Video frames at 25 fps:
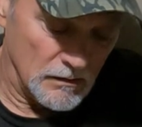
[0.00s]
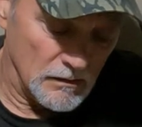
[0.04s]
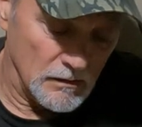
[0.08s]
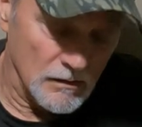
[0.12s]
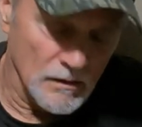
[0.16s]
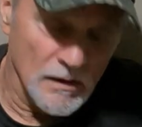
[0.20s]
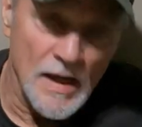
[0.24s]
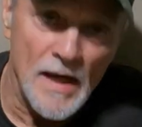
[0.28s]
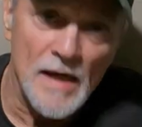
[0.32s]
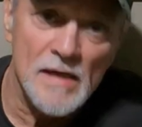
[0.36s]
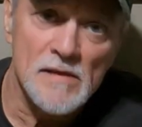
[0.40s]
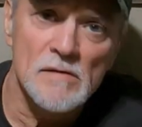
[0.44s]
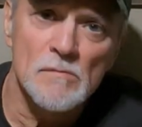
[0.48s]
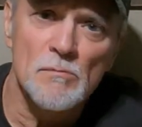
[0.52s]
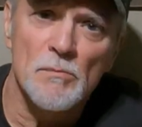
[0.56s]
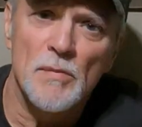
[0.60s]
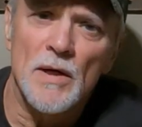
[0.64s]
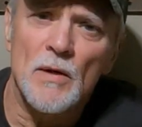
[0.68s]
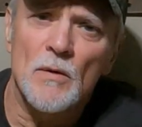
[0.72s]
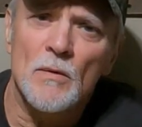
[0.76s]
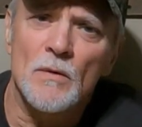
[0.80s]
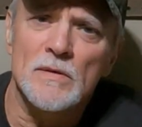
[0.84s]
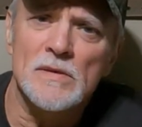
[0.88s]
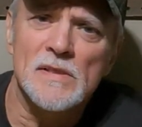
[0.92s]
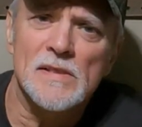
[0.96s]
knock some
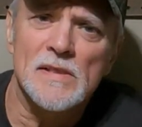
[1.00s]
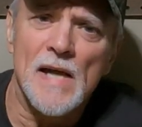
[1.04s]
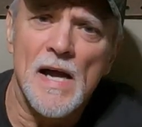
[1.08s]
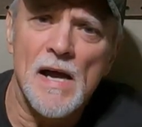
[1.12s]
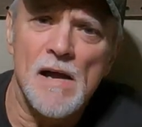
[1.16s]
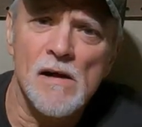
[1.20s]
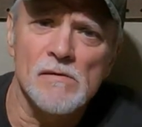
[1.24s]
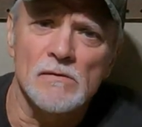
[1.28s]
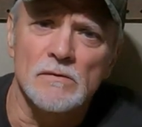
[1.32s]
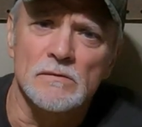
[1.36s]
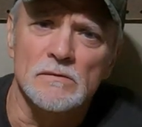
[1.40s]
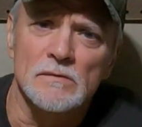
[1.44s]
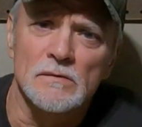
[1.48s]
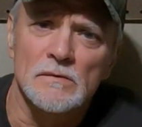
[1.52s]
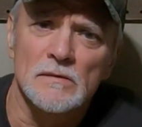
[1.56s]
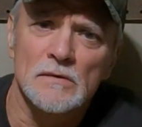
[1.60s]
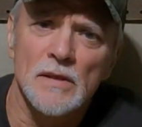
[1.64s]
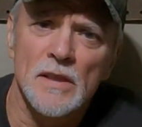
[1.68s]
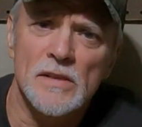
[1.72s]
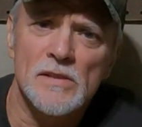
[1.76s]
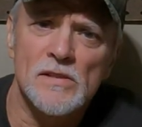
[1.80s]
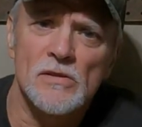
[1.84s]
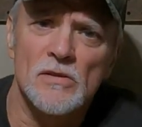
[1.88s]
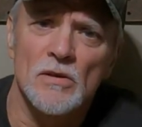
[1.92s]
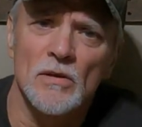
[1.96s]
big ones down.
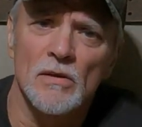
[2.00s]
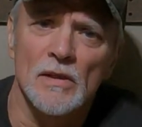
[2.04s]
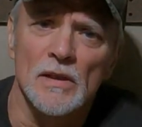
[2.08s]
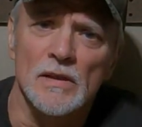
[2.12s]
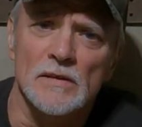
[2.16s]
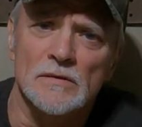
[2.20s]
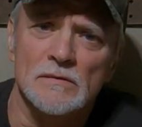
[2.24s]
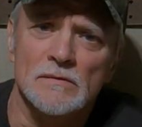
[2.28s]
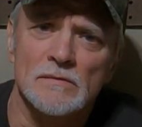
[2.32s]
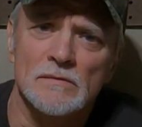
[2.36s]
Let's do it.